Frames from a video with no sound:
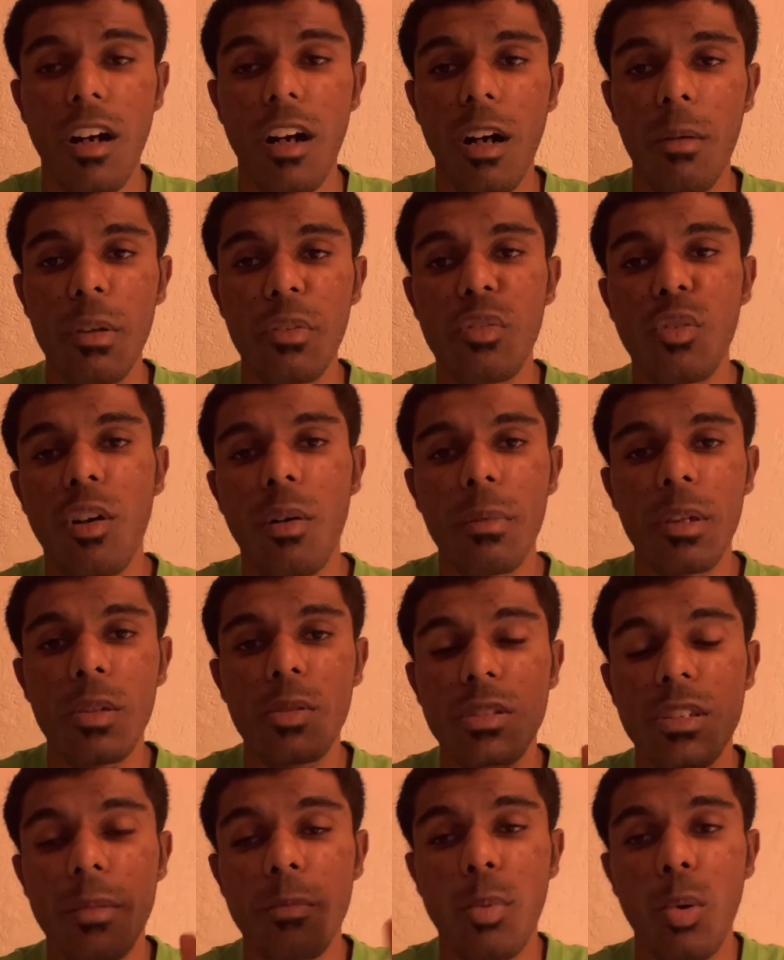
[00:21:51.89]
If you want me to
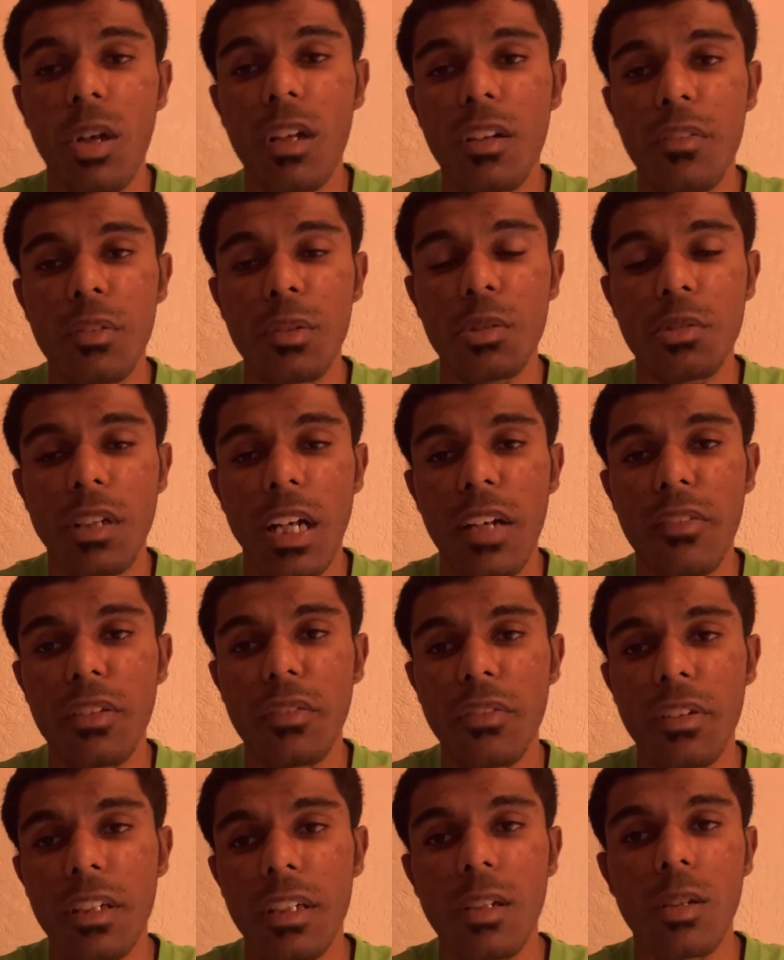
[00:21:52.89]
do some point of view driving
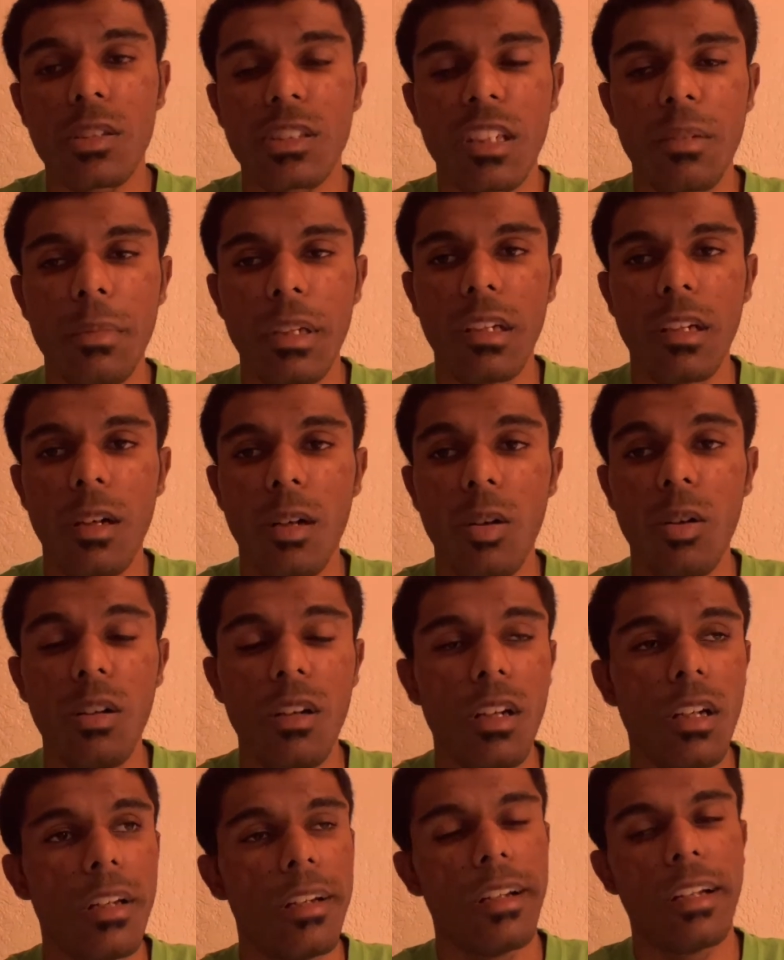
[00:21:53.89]
videos, let me know,
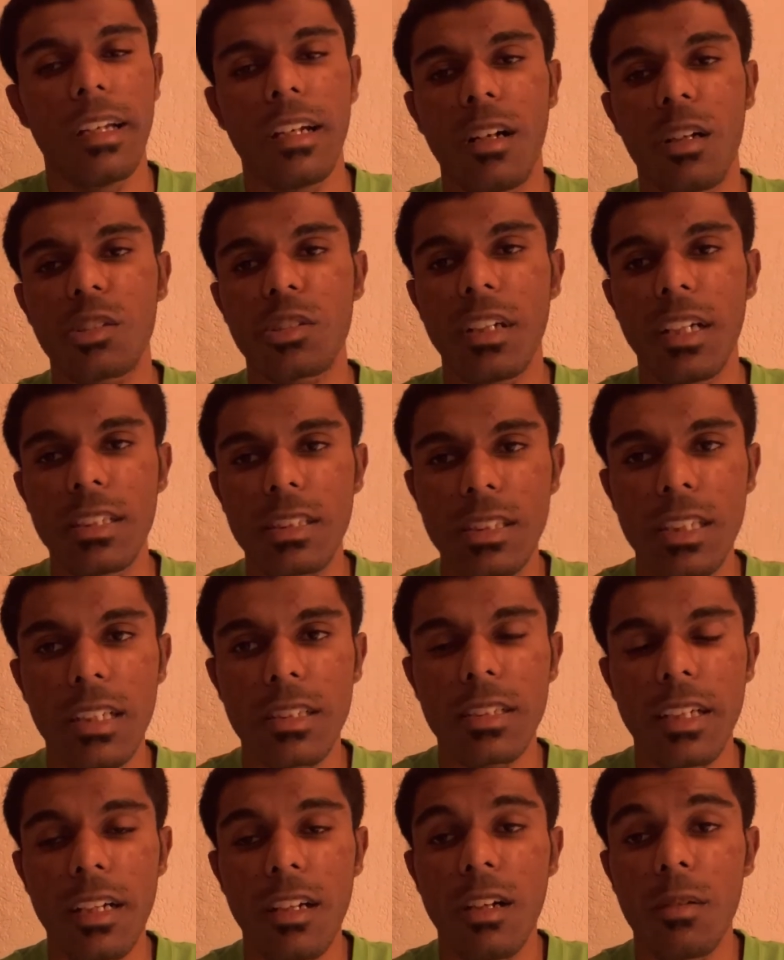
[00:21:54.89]
and I'll try and set
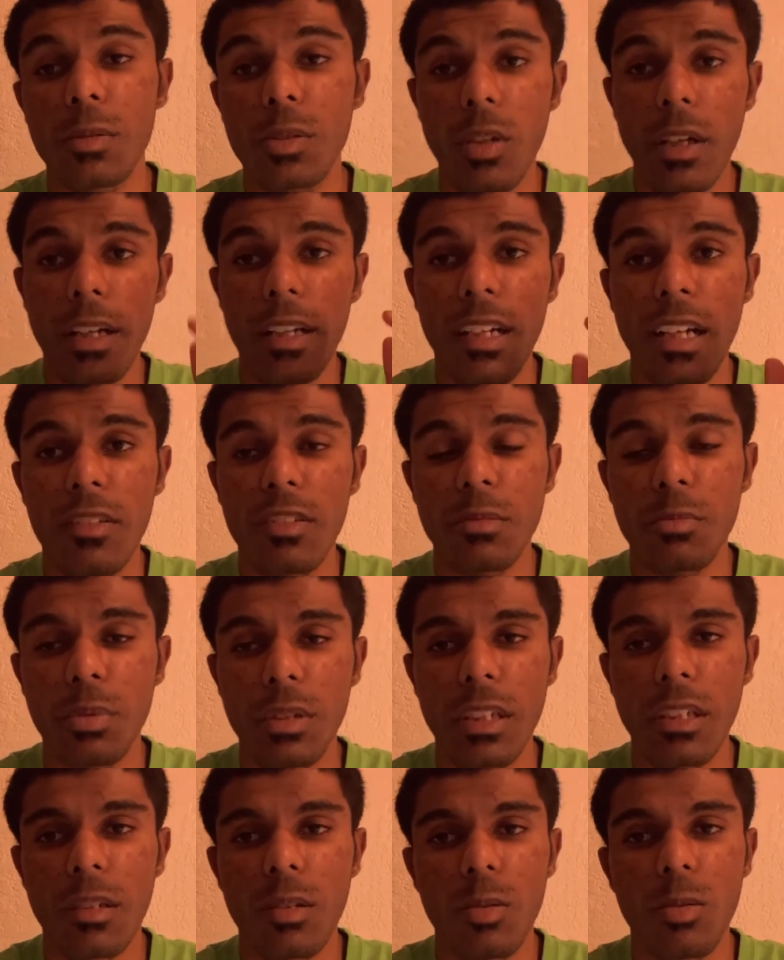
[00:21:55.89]
that up so I can have some
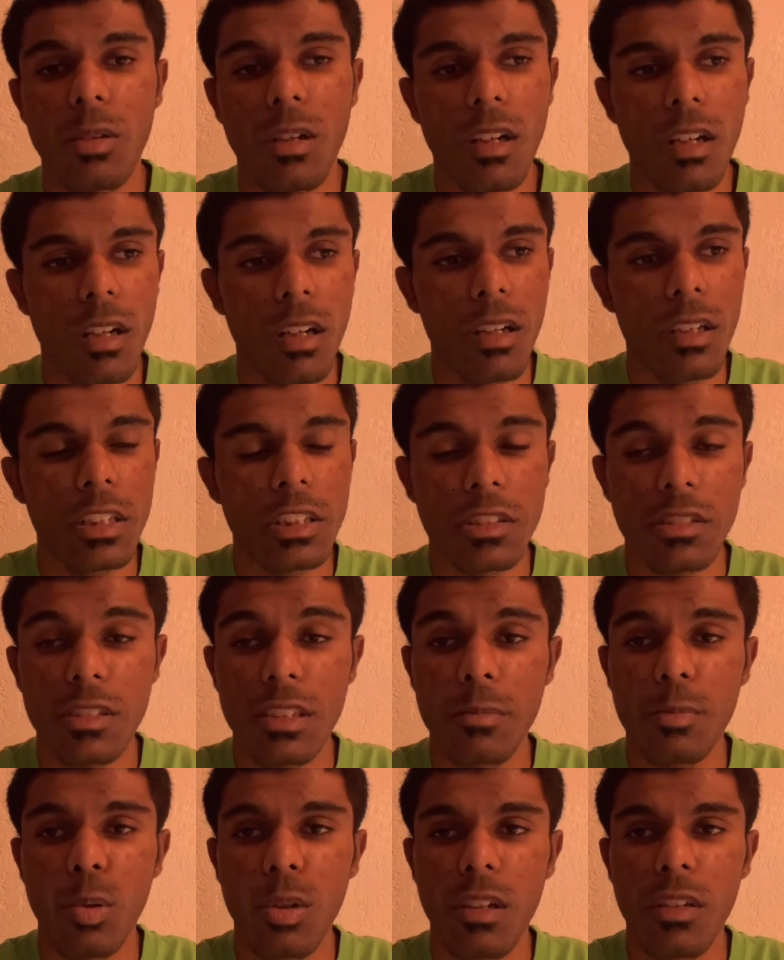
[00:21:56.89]
pretty cool,
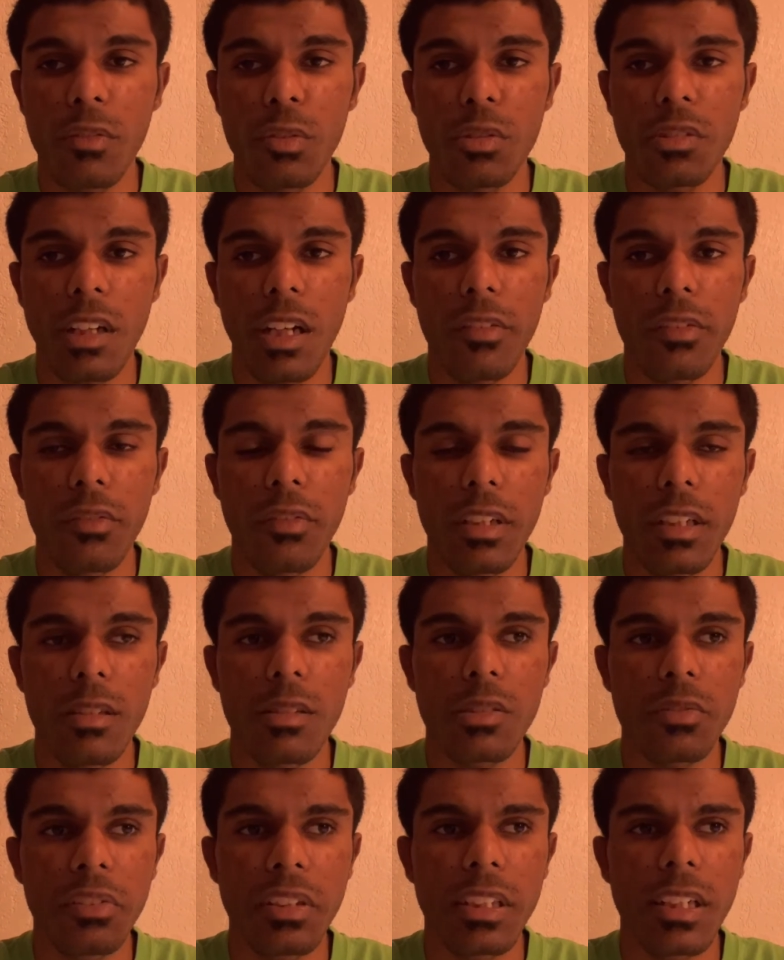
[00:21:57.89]
interesting point of view driving
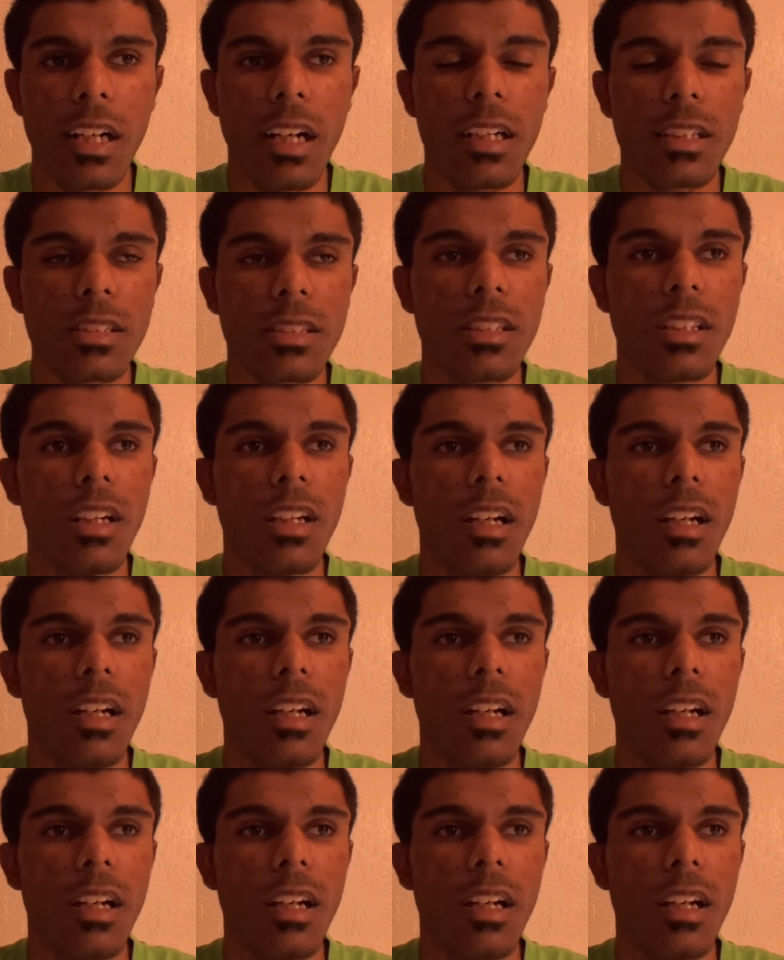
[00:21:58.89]
videos for you guys.